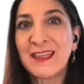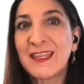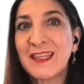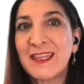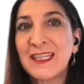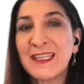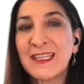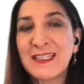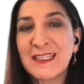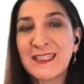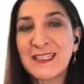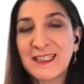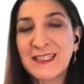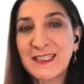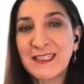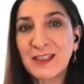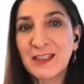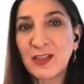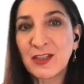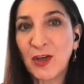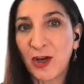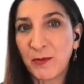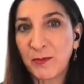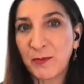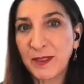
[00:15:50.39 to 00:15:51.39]
This
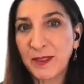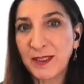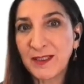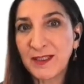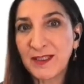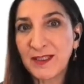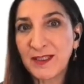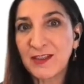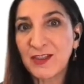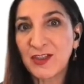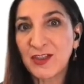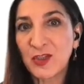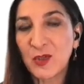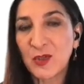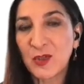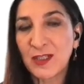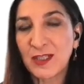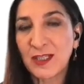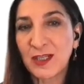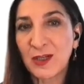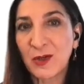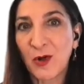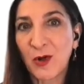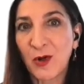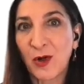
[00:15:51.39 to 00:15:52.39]
topic is
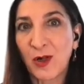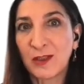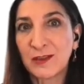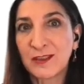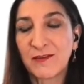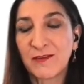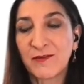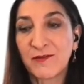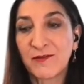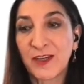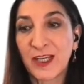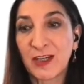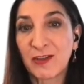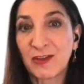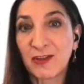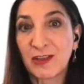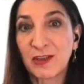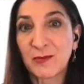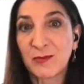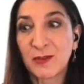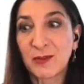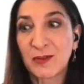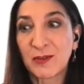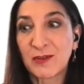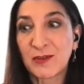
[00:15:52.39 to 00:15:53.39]
usually called
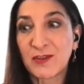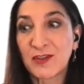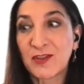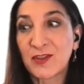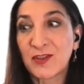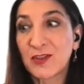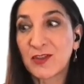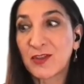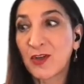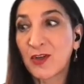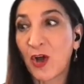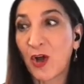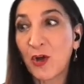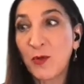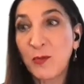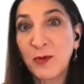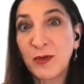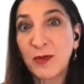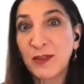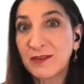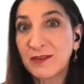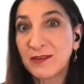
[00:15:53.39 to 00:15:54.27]
variable scope,